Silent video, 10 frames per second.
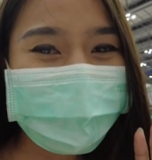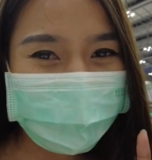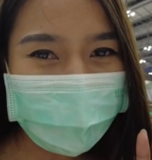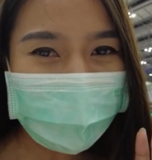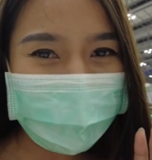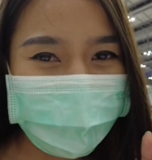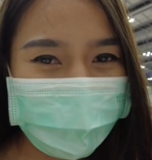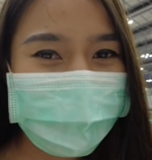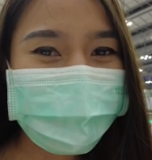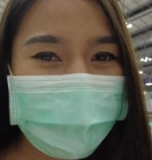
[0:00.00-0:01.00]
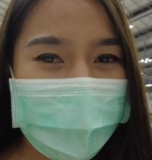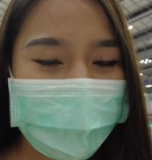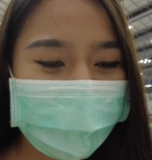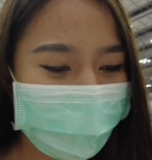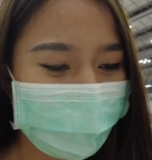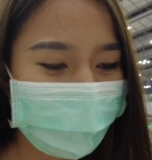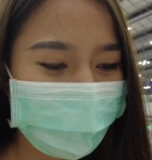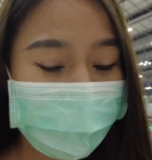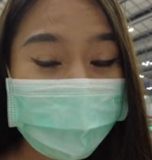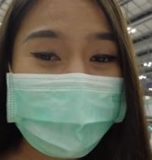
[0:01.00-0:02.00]
departure time
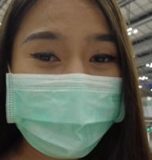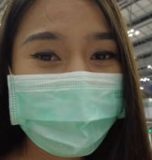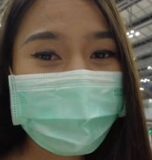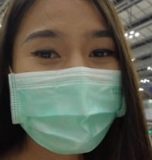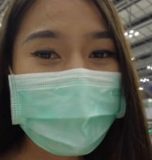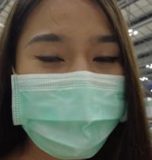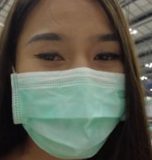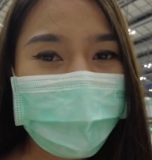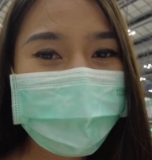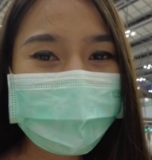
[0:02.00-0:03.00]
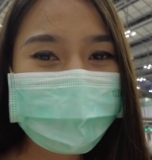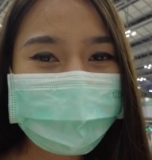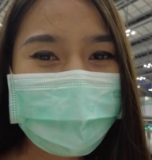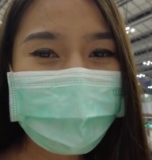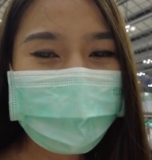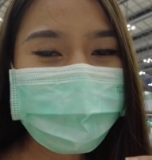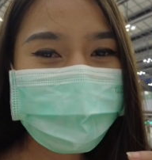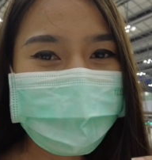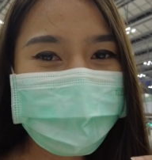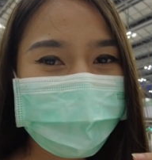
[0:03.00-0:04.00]
and check with the
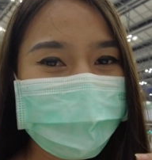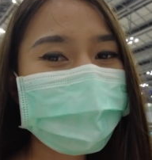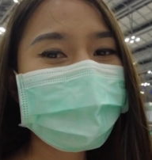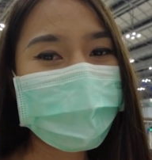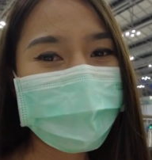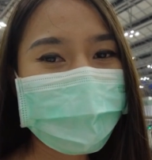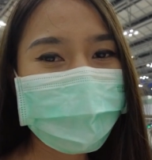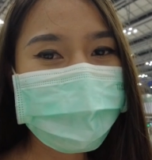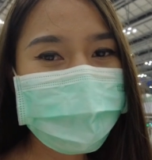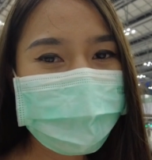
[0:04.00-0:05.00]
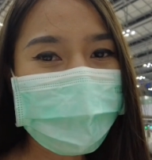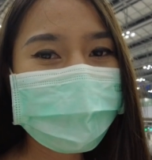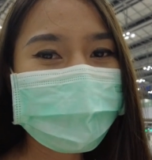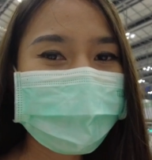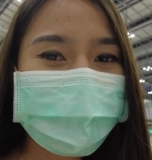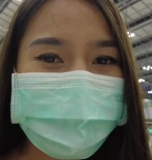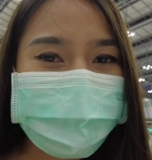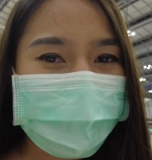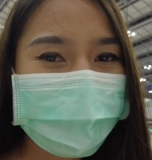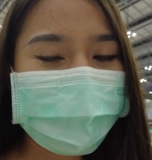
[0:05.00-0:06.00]
transit when you're stopping
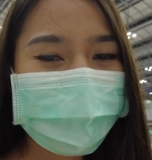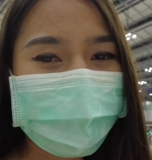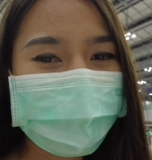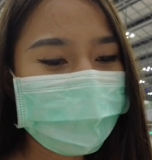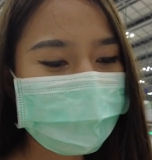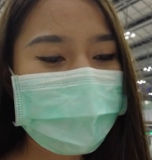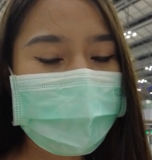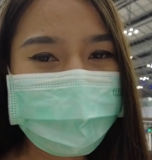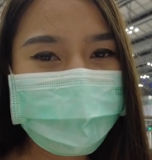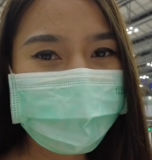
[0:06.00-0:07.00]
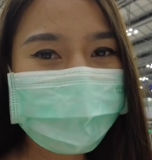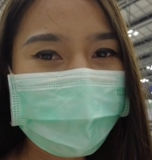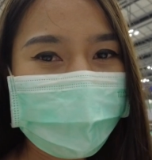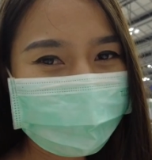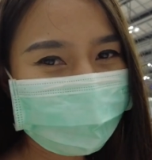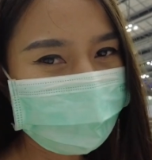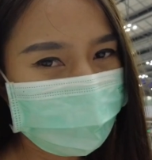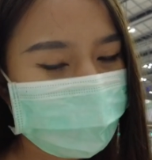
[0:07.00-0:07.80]
in somewhere for transit flight.